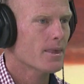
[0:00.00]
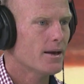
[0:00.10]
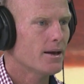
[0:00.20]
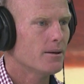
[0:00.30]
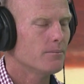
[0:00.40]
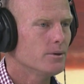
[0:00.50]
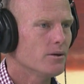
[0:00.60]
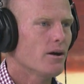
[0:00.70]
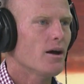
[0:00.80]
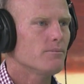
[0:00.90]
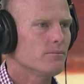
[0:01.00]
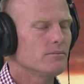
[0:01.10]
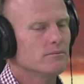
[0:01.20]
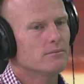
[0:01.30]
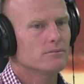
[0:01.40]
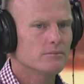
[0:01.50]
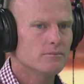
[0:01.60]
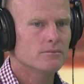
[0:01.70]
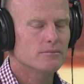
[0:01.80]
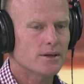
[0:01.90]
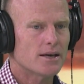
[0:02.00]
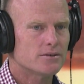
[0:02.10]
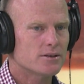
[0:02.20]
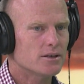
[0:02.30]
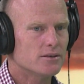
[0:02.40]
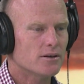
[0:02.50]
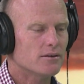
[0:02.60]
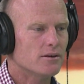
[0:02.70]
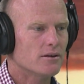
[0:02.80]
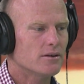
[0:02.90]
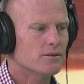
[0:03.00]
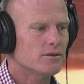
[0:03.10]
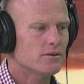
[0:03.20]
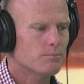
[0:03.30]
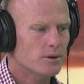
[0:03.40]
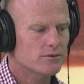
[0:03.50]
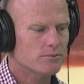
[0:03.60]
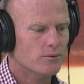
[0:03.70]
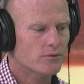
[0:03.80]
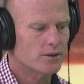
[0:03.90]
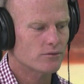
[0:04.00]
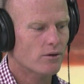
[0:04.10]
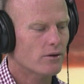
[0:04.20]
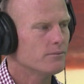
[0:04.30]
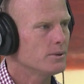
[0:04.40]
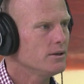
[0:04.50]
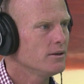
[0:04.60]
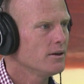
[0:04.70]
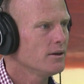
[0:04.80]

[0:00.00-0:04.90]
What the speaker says: I hope Dad sees that, it's principles that drive me,